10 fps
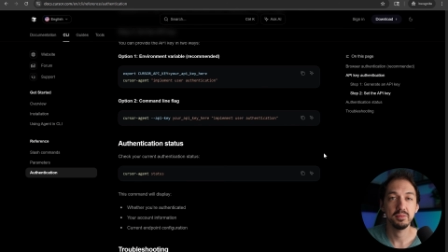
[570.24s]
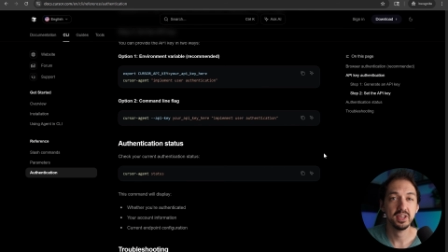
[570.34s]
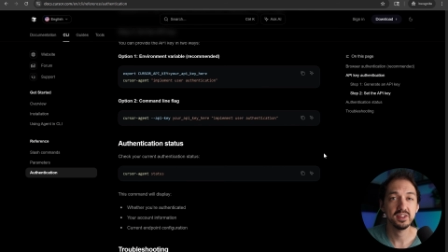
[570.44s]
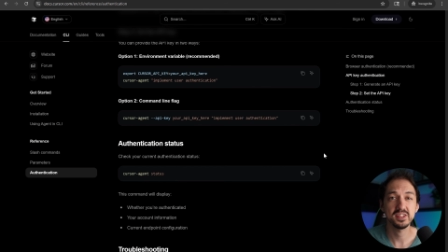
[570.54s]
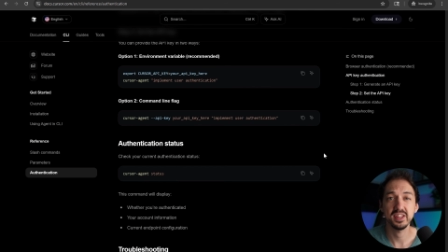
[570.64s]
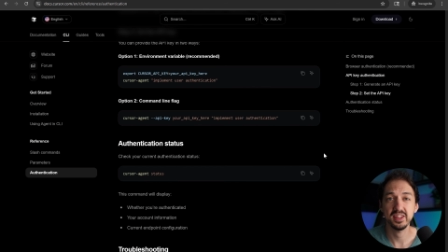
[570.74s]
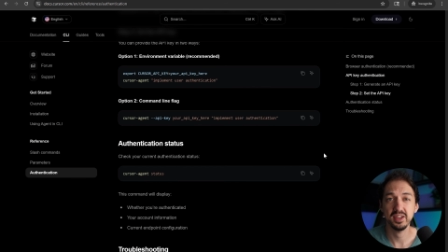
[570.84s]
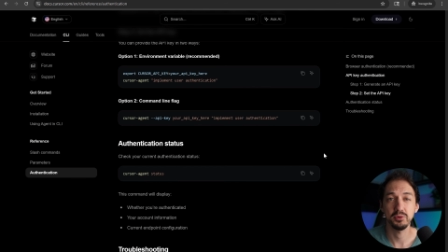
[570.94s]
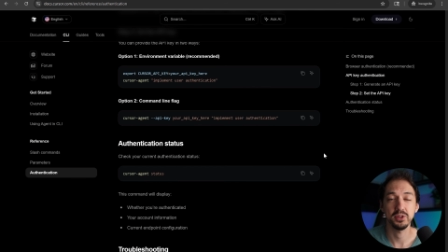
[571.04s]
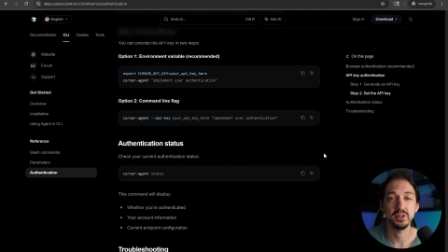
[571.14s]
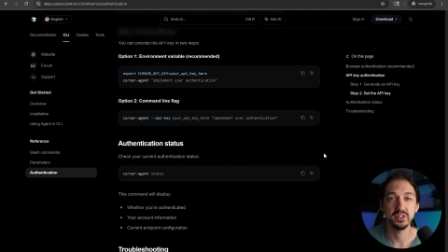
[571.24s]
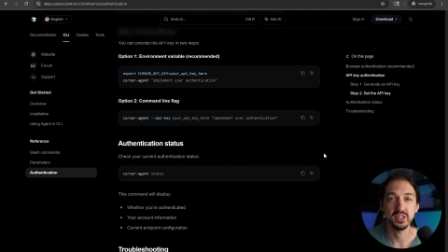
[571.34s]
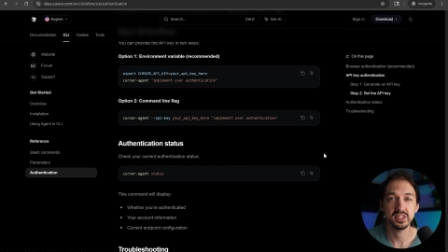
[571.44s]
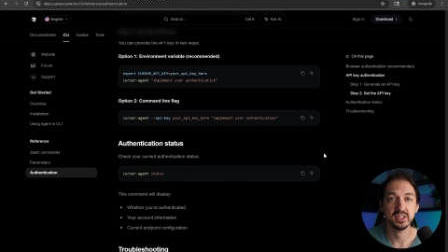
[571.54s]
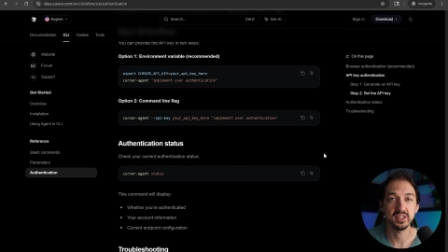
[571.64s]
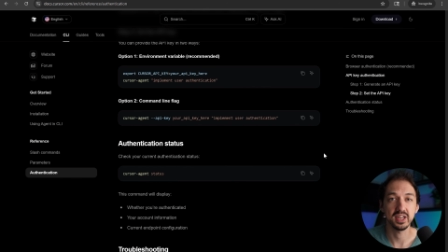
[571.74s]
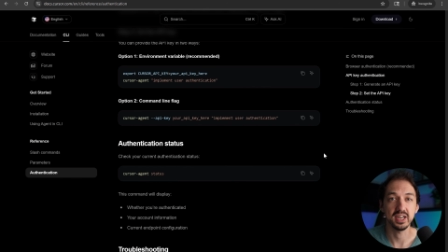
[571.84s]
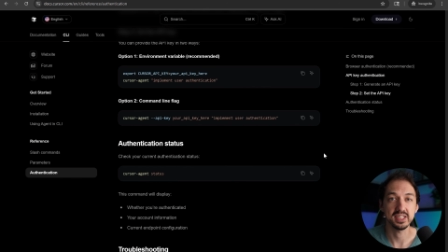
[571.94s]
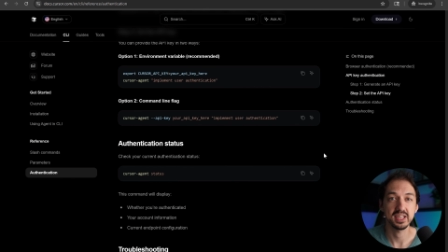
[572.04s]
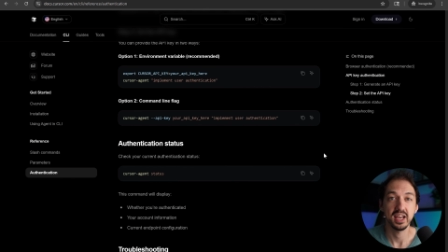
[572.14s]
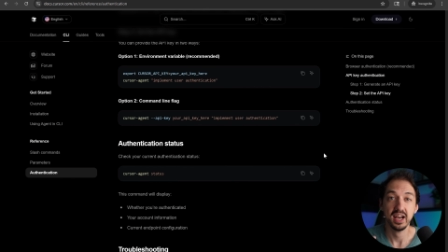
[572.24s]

But here's the thing with all these CLIs.